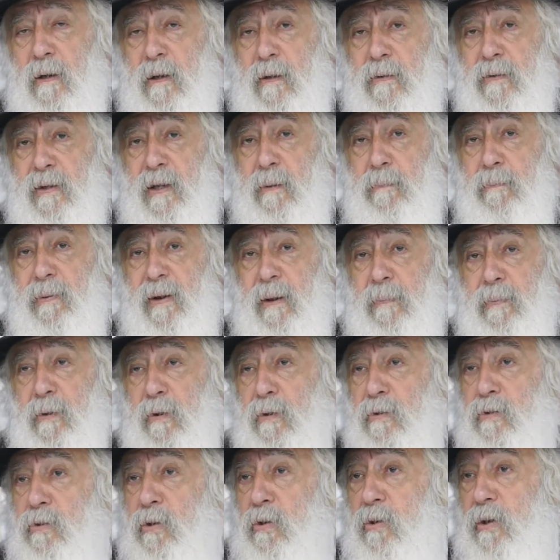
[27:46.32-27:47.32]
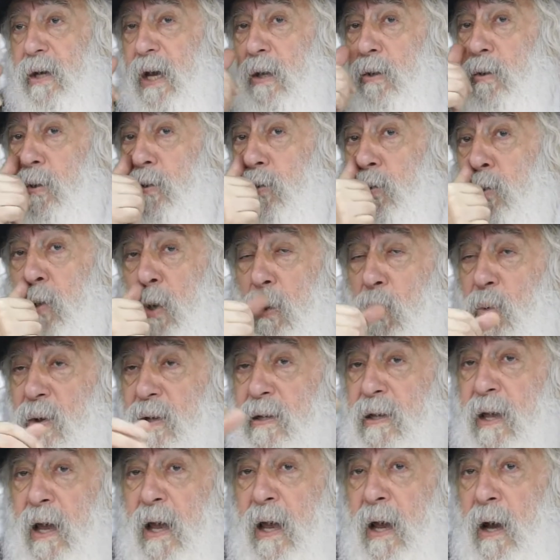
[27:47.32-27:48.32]
their plane because you cannot know
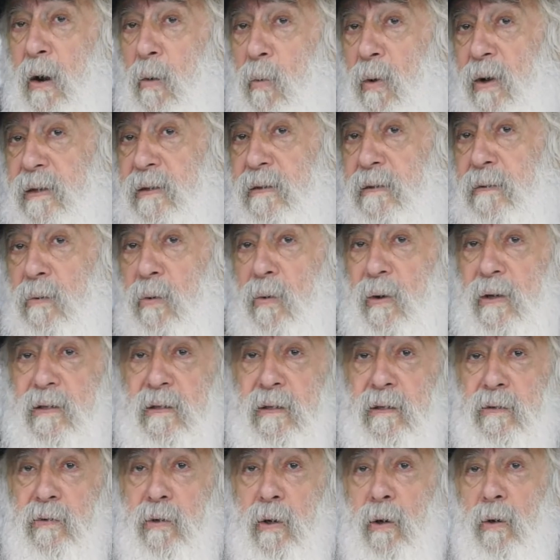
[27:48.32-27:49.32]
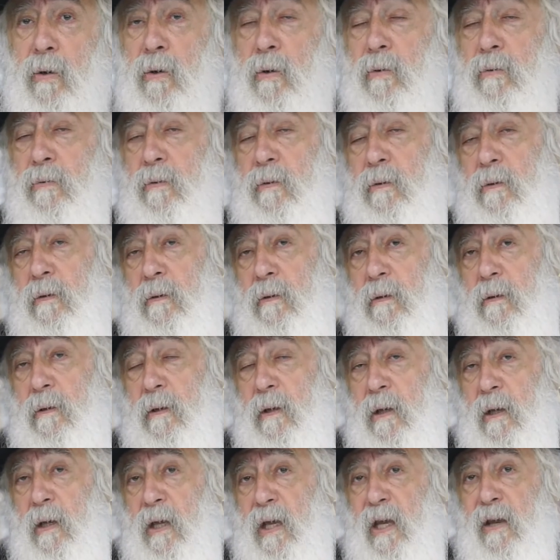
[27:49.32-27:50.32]
what's in the road.
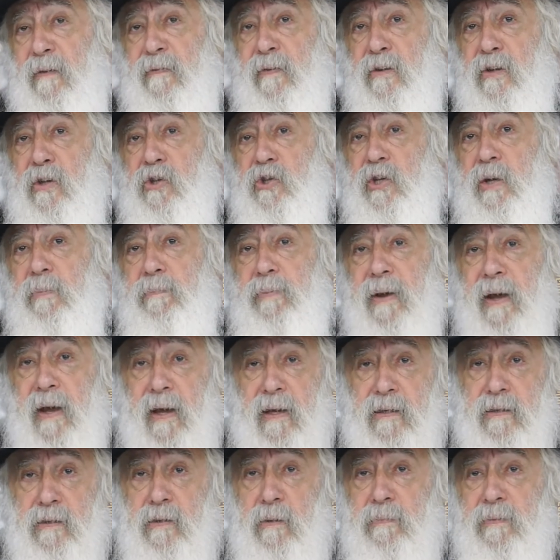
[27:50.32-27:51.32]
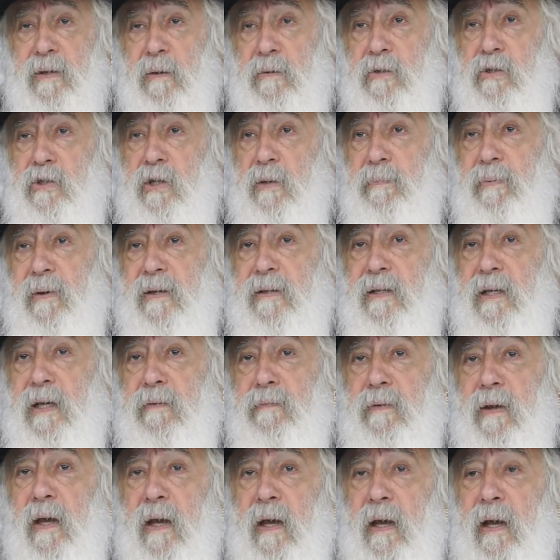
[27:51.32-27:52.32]
Even the GPS, sometimes the GPS
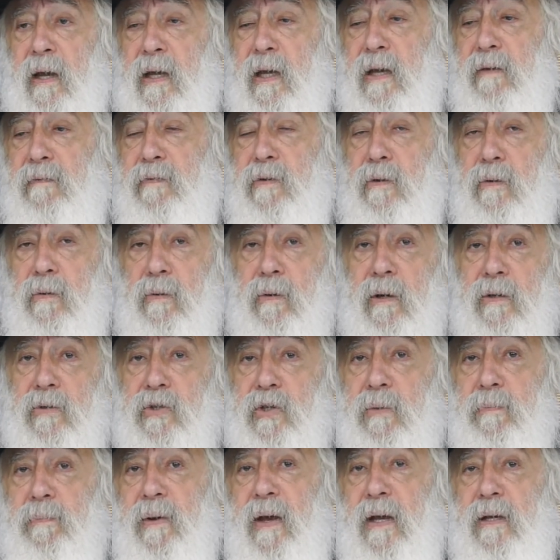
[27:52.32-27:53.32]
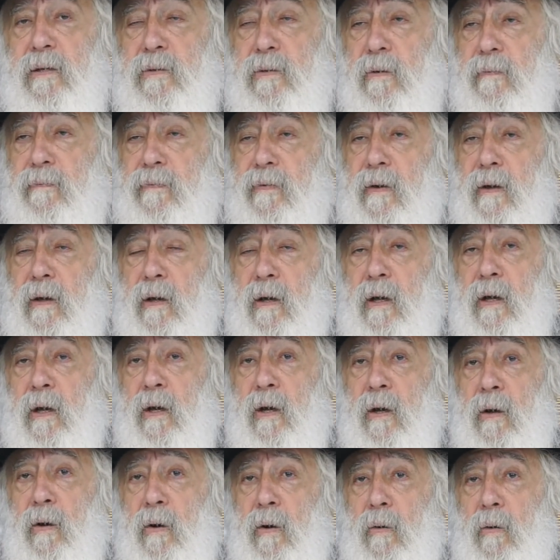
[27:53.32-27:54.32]
give you a GPS of
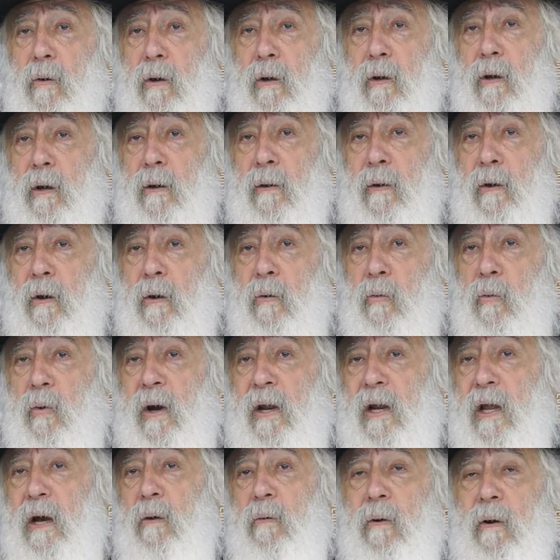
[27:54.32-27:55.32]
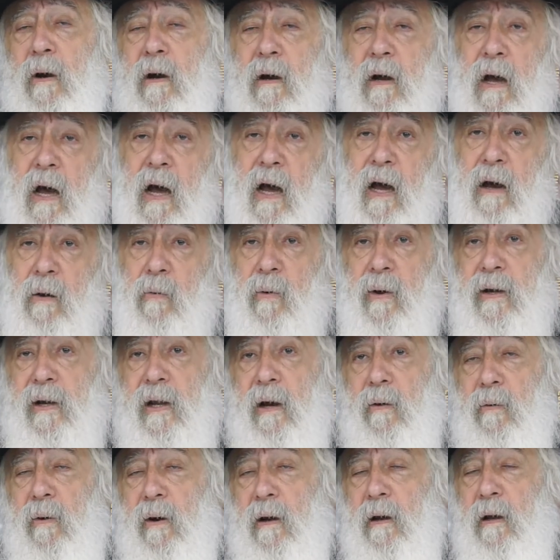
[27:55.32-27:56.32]
1 hour, 1
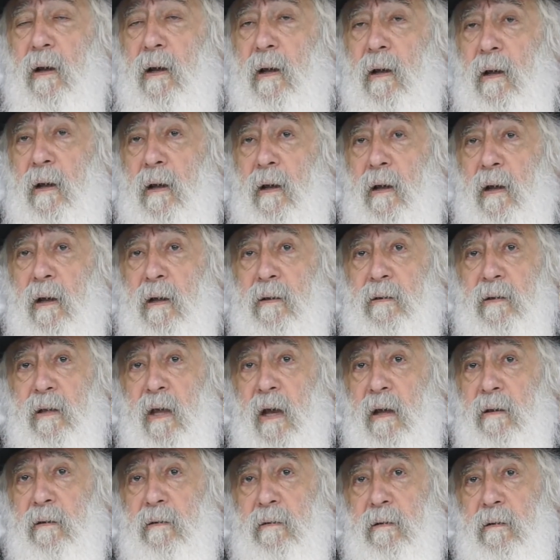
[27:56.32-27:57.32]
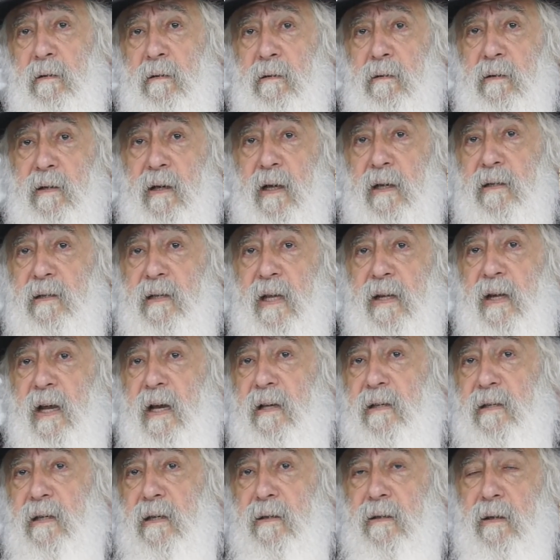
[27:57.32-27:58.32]
hour. And then there is an
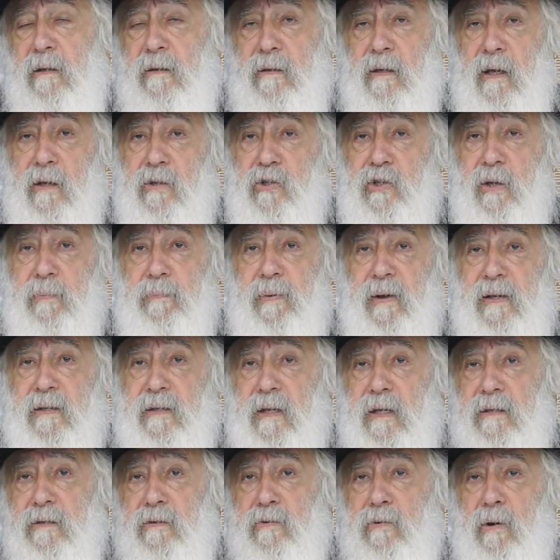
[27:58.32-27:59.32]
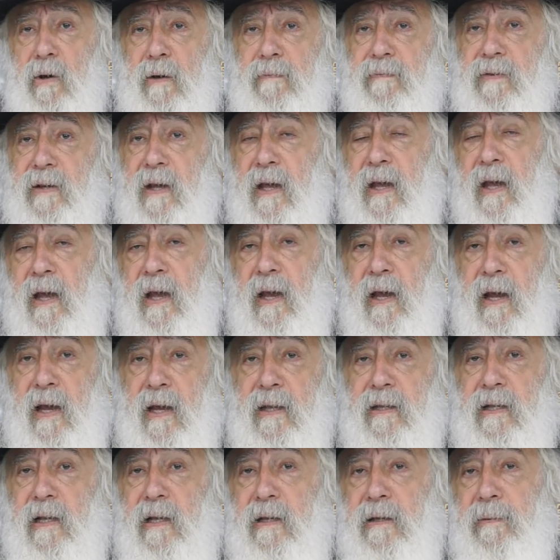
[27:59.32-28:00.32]
accident, the GPS doesn't know if
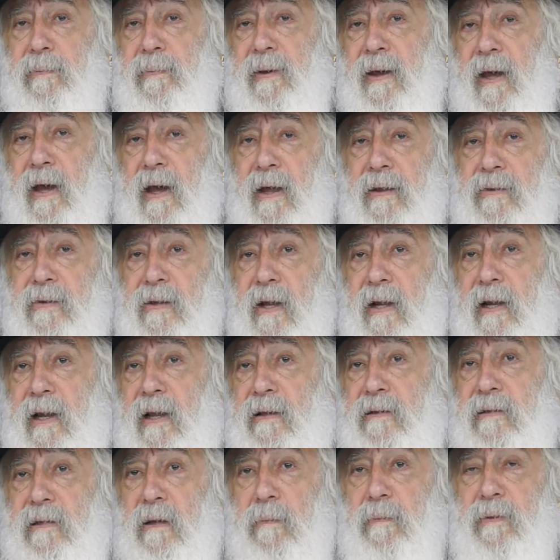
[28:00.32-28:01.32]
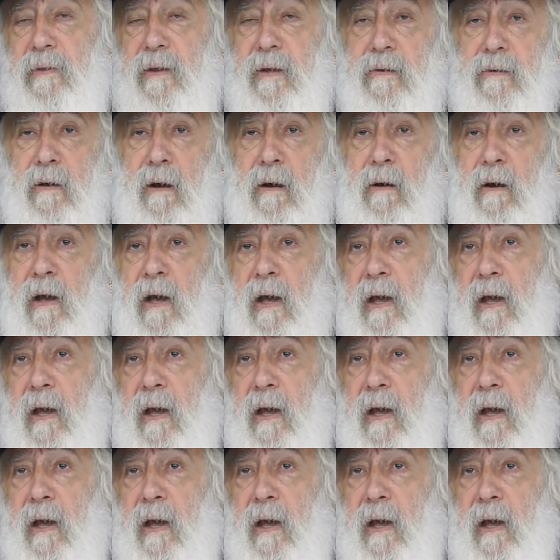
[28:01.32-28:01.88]
it will be a delay, something. No,